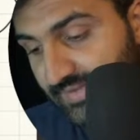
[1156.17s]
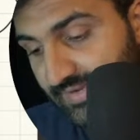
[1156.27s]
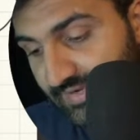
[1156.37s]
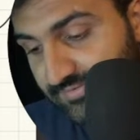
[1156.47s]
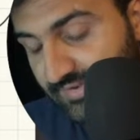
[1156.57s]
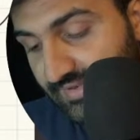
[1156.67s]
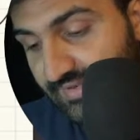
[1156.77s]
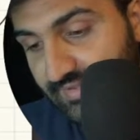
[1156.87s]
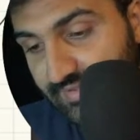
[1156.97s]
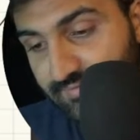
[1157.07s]
it will
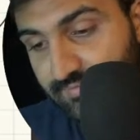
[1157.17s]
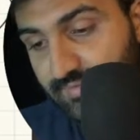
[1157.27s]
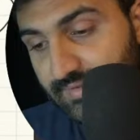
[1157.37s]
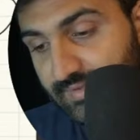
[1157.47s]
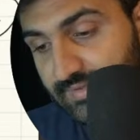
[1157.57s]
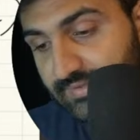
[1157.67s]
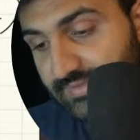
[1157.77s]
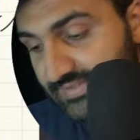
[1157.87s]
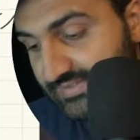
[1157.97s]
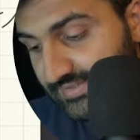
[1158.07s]
give
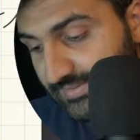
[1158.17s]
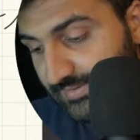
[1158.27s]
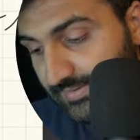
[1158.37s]
this